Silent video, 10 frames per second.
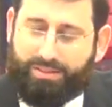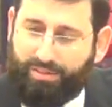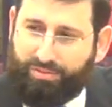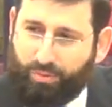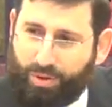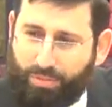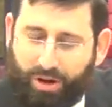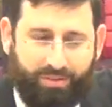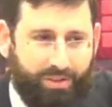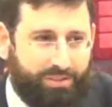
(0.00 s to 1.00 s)
except for one
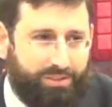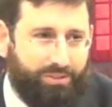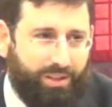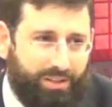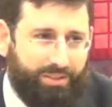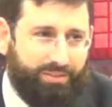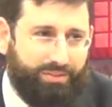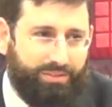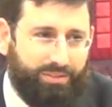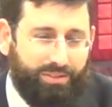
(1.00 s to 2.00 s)
part of Eretz Yisrael.
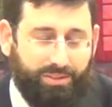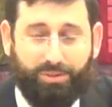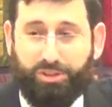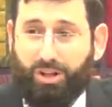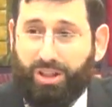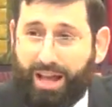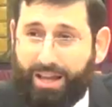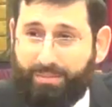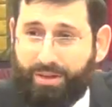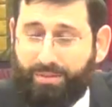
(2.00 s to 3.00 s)

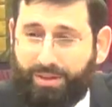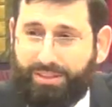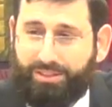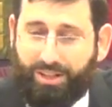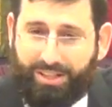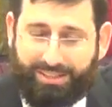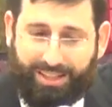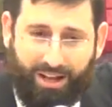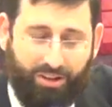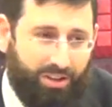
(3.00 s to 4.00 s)
Yerushalayim, the Gemara says,
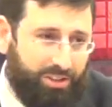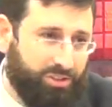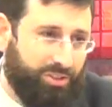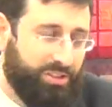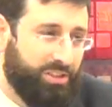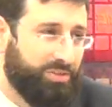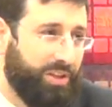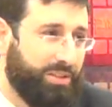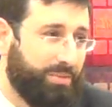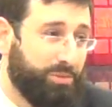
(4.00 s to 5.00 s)

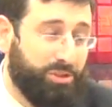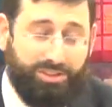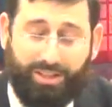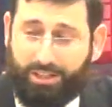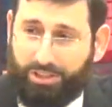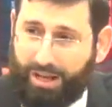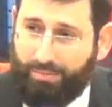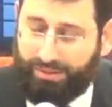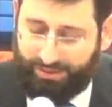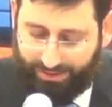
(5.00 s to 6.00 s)
like just like
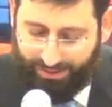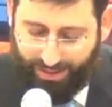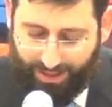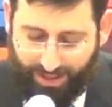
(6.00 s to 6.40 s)
Shabbos.